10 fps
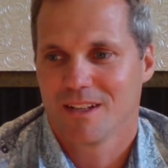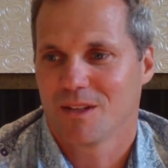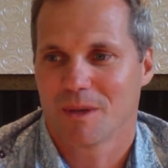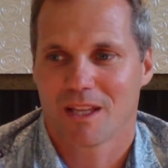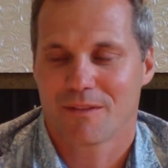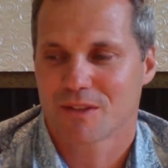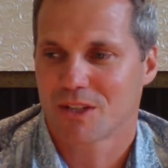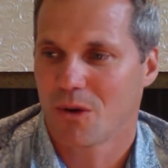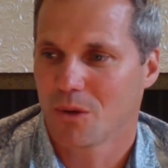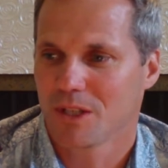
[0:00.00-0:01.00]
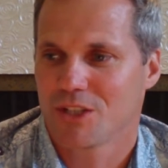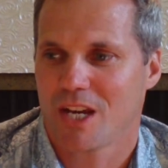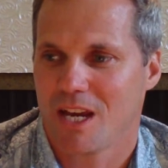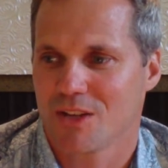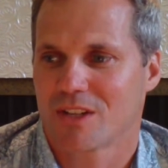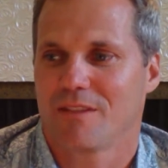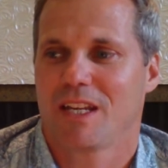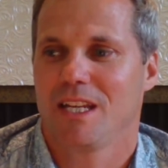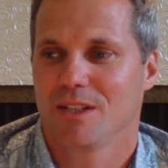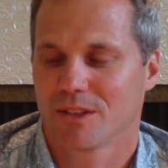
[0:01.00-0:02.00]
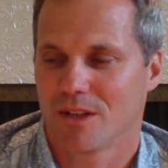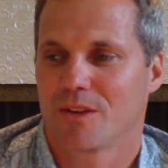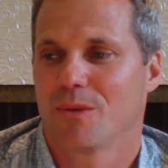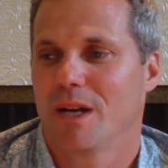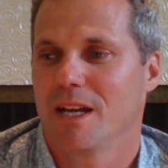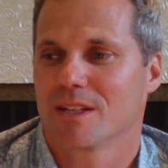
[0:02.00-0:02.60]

my life has totally changed, and I've healed along the way.